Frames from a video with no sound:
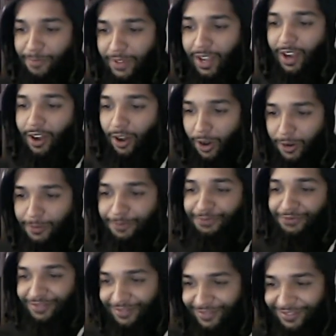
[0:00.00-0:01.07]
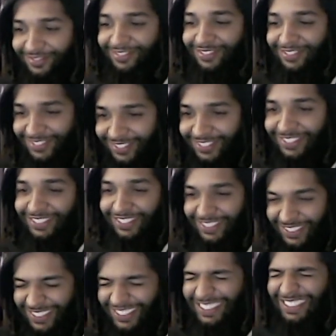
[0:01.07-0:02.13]

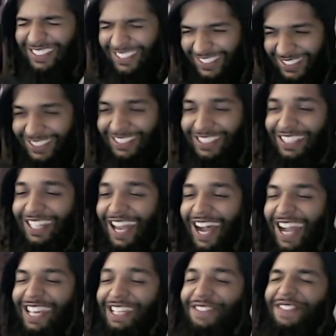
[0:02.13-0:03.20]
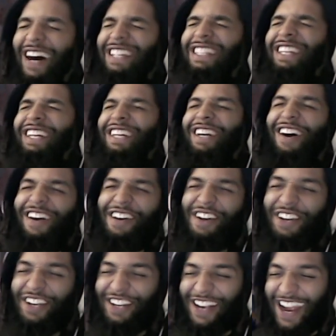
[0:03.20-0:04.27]
Uh-oh. Yeah. Nah, he about to go
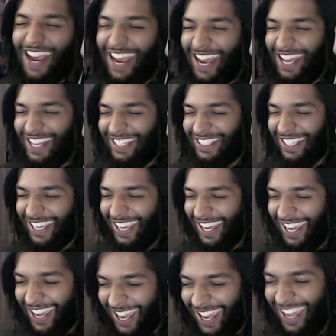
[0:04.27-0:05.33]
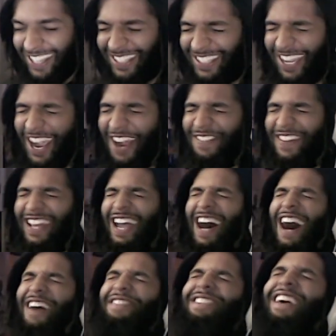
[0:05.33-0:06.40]
crazy. Turn me
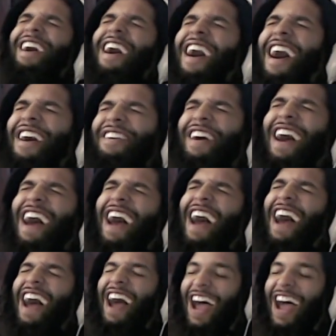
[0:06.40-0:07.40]
up, Tory!